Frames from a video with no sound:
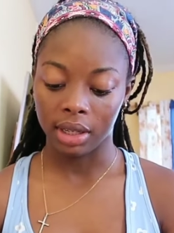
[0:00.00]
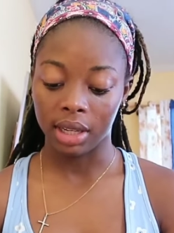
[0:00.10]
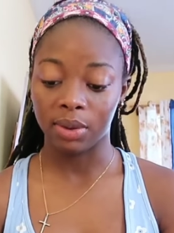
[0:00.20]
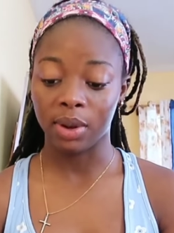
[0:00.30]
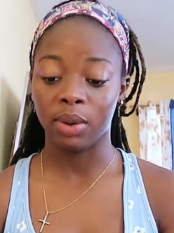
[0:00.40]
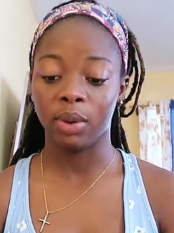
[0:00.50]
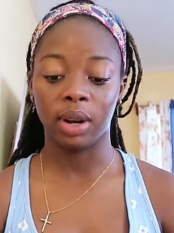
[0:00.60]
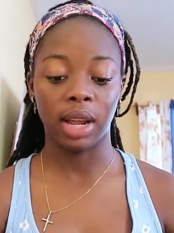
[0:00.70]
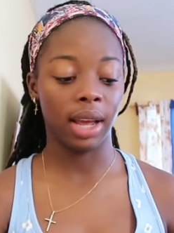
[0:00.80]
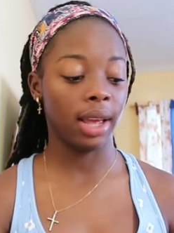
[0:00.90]
This one
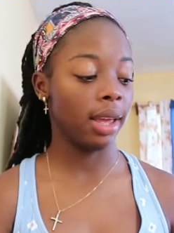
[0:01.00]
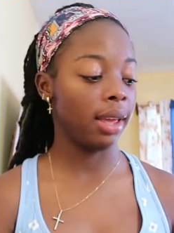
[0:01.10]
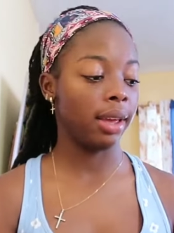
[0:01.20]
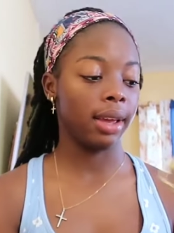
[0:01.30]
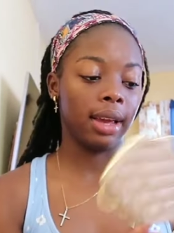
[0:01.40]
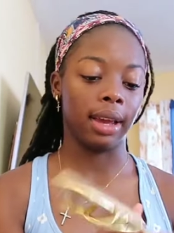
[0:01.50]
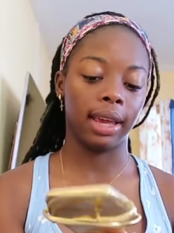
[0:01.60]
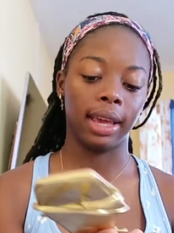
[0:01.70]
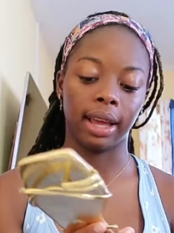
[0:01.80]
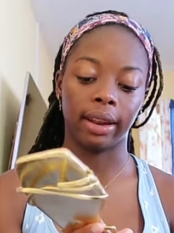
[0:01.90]
looks like
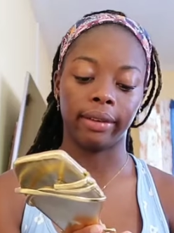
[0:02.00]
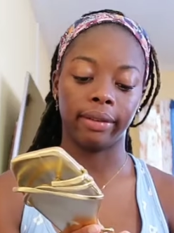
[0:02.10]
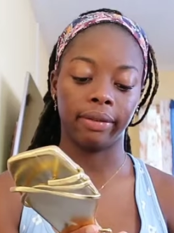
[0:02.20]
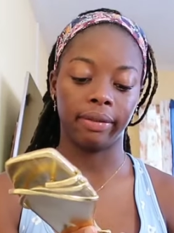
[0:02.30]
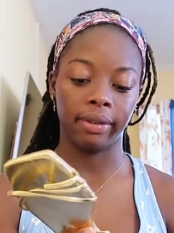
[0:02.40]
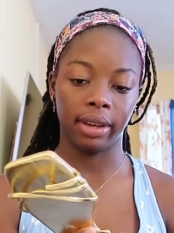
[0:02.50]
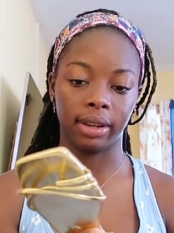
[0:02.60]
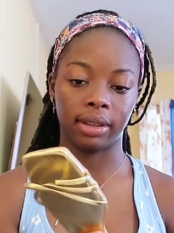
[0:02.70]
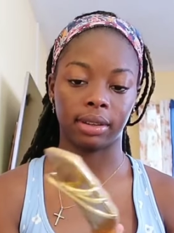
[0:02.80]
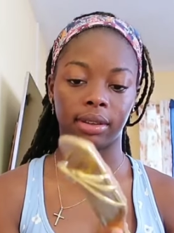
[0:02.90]
it cannot
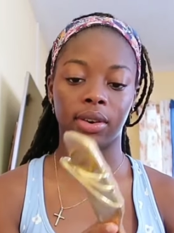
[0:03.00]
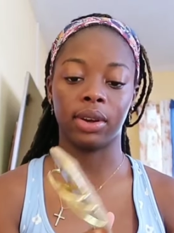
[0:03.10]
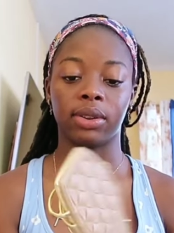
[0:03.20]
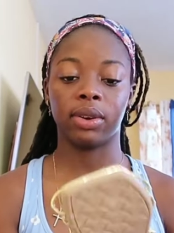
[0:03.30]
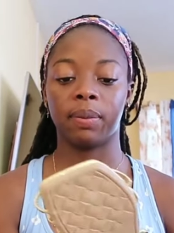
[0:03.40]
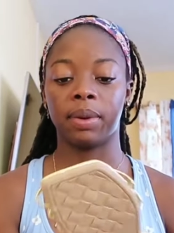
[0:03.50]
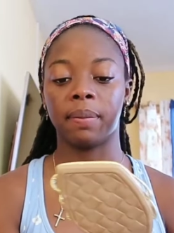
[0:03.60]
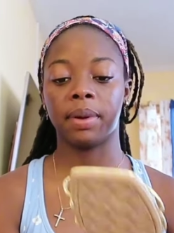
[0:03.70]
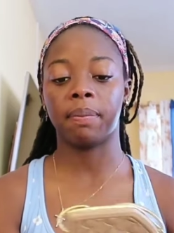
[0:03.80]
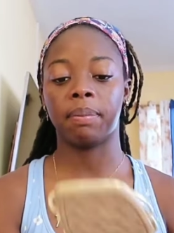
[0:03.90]
fit. Or it's gonna be a
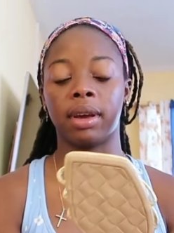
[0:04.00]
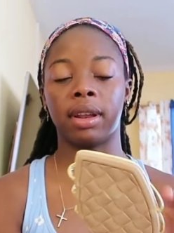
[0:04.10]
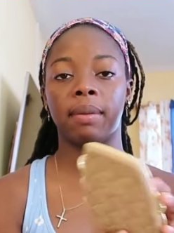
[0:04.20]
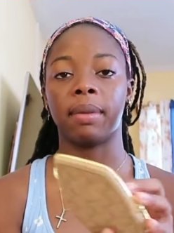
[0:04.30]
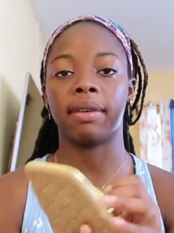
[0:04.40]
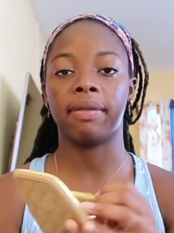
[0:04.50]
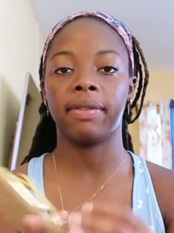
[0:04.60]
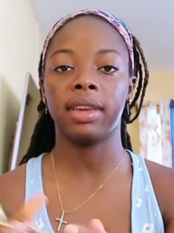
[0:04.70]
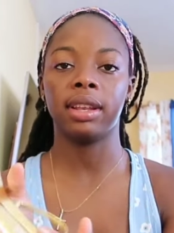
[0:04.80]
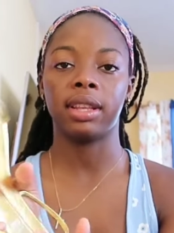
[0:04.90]
bit bigger than my
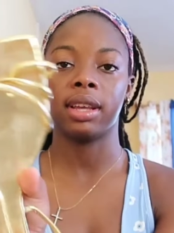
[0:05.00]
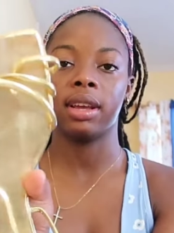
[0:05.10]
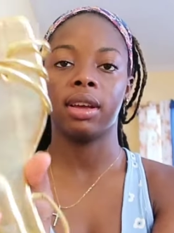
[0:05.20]
feet.